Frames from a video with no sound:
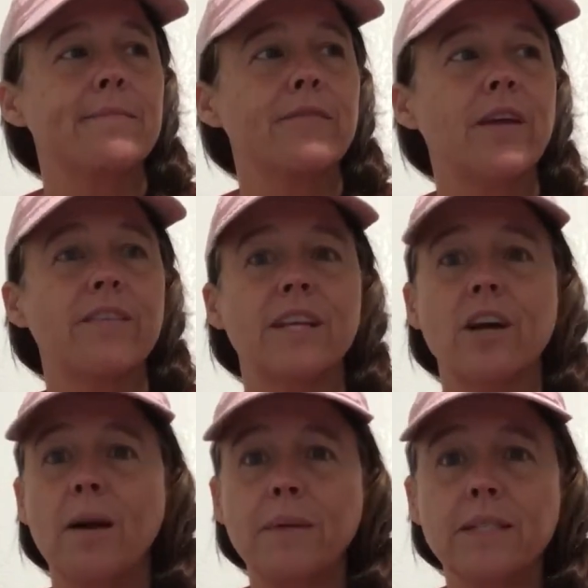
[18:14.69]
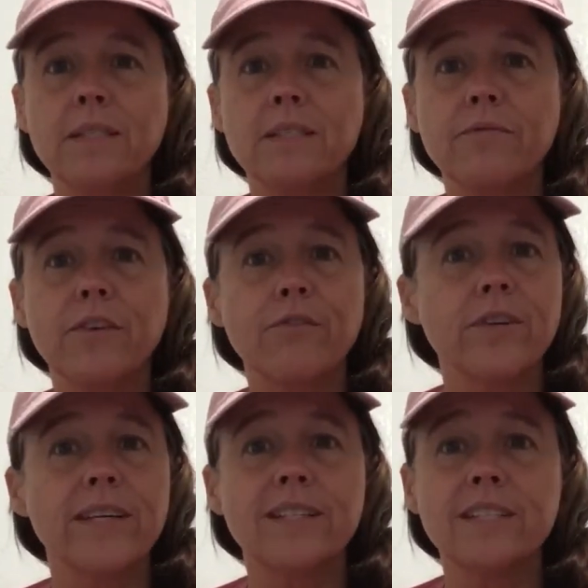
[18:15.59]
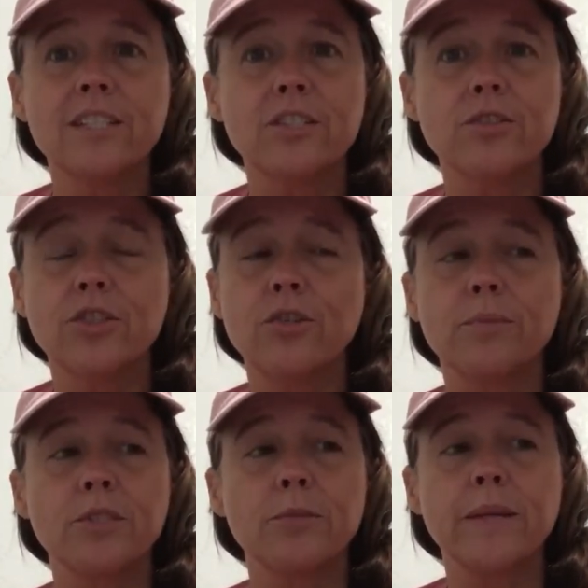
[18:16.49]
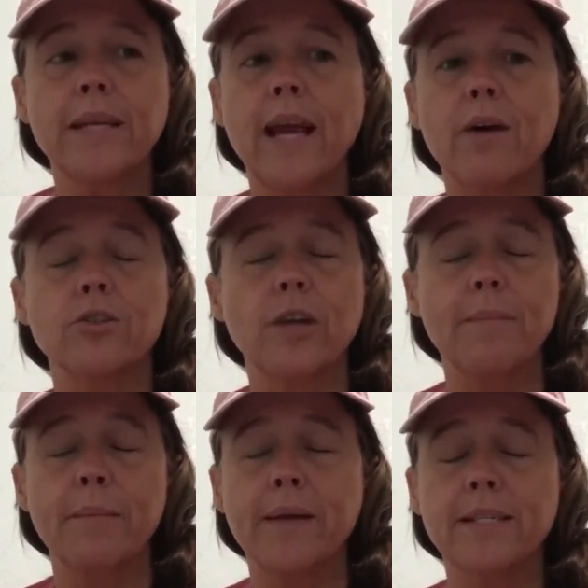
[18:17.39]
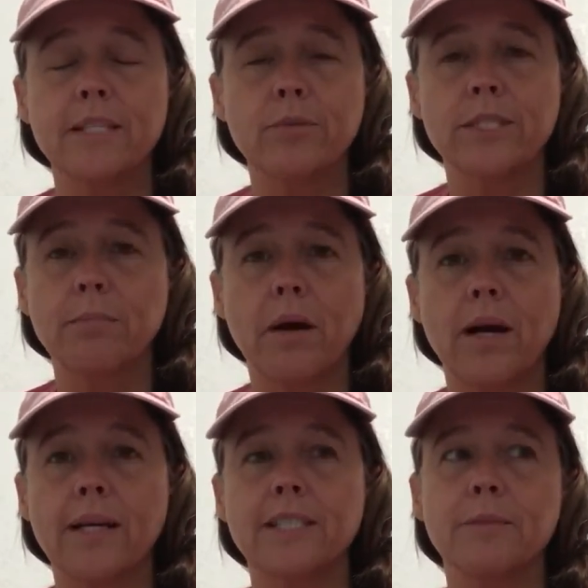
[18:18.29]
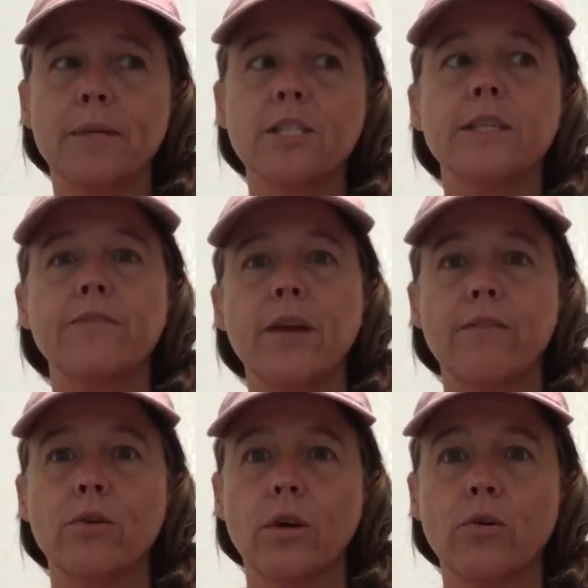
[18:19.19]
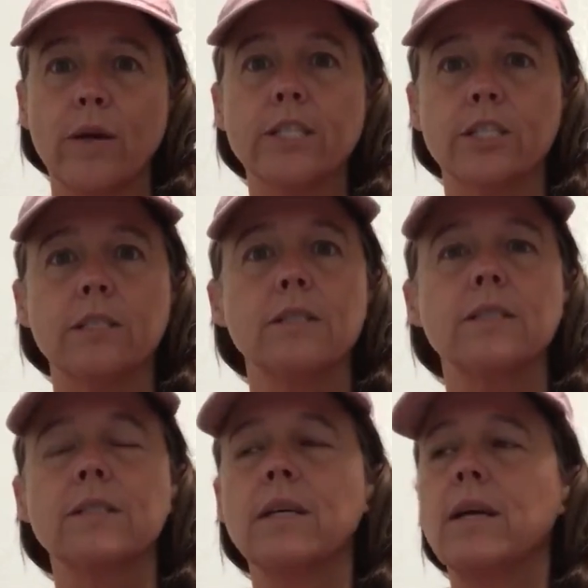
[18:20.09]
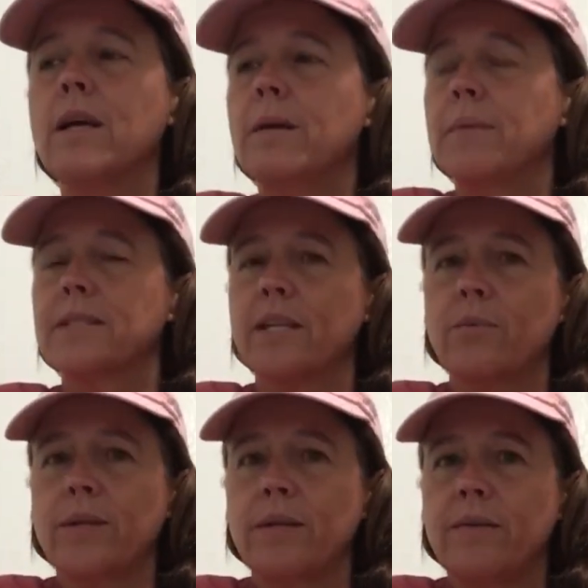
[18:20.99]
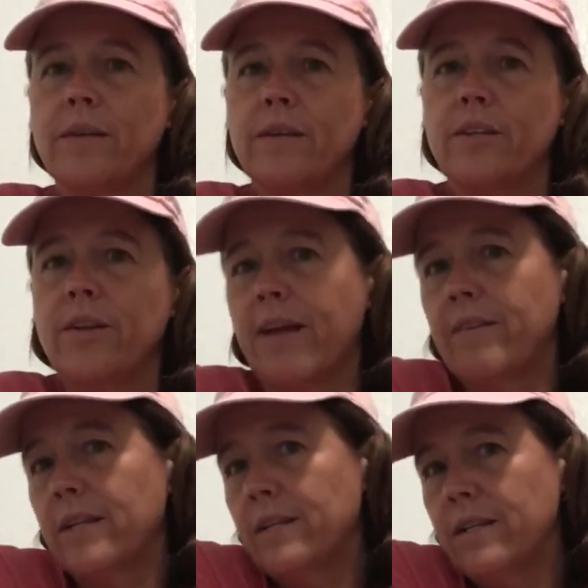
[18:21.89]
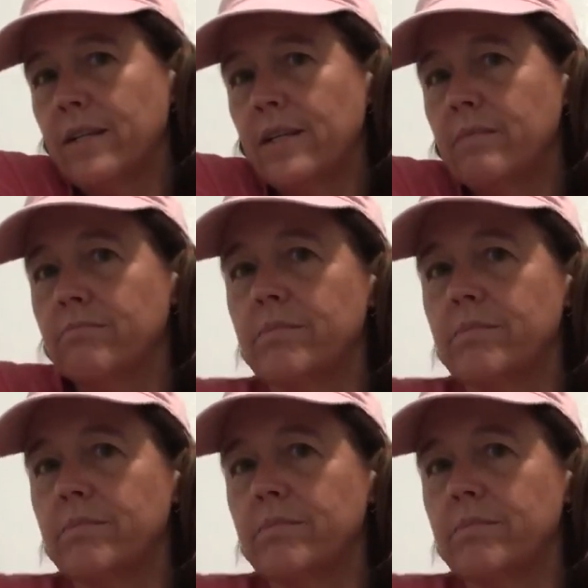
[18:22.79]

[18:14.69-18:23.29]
if you have any comments, feel free to just shoot them to me. I'll try my best to respond, especially if you have questions, because I don't want you to have any.